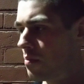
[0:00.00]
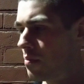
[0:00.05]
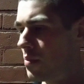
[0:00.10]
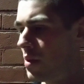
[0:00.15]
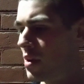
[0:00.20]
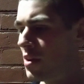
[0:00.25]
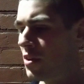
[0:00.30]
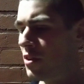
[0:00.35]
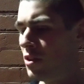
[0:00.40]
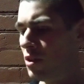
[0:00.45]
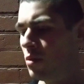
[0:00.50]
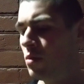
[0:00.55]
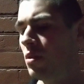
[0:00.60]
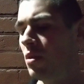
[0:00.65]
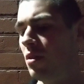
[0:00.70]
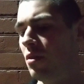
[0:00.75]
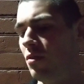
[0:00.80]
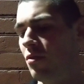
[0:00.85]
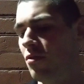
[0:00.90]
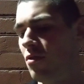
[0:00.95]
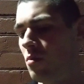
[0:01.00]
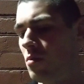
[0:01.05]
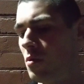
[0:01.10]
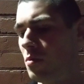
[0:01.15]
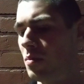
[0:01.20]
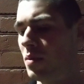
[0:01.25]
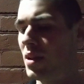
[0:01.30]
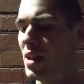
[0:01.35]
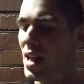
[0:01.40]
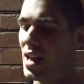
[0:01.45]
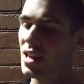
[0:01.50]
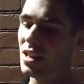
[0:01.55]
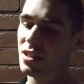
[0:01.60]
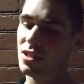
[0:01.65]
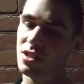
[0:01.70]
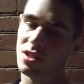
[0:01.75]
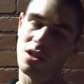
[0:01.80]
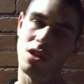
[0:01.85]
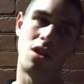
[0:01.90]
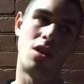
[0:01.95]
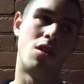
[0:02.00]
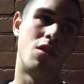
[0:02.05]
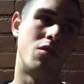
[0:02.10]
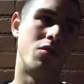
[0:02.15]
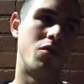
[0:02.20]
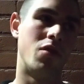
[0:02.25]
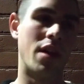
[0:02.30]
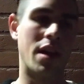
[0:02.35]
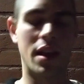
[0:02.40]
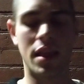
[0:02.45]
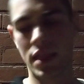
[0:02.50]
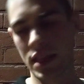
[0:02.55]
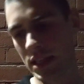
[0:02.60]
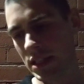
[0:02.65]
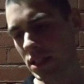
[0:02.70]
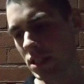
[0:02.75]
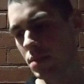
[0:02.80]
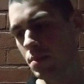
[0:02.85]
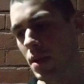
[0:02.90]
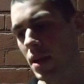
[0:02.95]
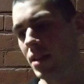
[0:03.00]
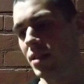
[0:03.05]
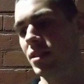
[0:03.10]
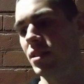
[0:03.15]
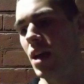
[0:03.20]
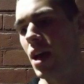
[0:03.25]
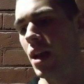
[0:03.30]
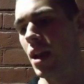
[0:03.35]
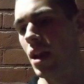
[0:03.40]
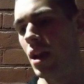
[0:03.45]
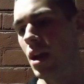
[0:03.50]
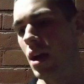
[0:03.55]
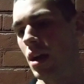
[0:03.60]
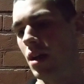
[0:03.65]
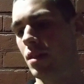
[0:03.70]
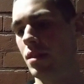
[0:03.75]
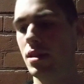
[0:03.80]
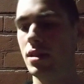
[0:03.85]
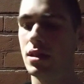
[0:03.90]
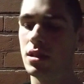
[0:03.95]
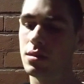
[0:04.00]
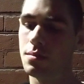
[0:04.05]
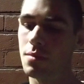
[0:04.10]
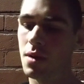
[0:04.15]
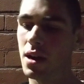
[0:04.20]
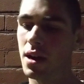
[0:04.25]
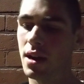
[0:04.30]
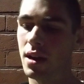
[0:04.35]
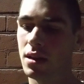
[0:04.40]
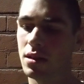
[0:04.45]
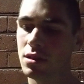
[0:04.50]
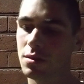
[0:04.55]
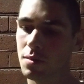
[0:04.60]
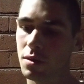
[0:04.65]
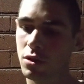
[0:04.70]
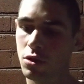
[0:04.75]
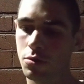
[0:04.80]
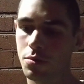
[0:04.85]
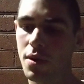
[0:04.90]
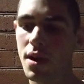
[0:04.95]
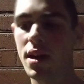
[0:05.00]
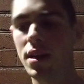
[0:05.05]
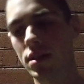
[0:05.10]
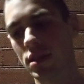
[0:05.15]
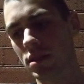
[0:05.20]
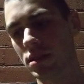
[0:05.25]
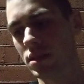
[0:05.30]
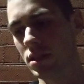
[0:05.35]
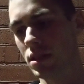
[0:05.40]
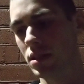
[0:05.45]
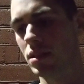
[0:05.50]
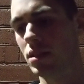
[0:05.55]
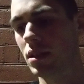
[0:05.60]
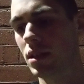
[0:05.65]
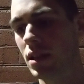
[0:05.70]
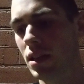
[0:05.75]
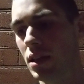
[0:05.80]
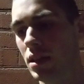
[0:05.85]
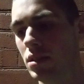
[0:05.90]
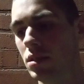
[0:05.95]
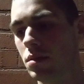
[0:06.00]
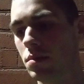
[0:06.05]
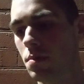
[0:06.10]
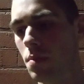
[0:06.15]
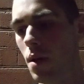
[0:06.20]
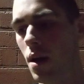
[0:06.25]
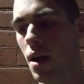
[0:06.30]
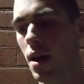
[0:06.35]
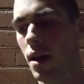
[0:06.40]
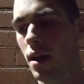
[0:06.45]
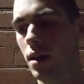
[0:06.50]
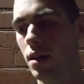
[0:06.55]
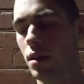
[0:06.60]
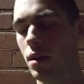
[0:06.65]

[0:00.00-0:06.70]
but do it from a place of, like, this is my sadhana, this is my spiritual practice, this is my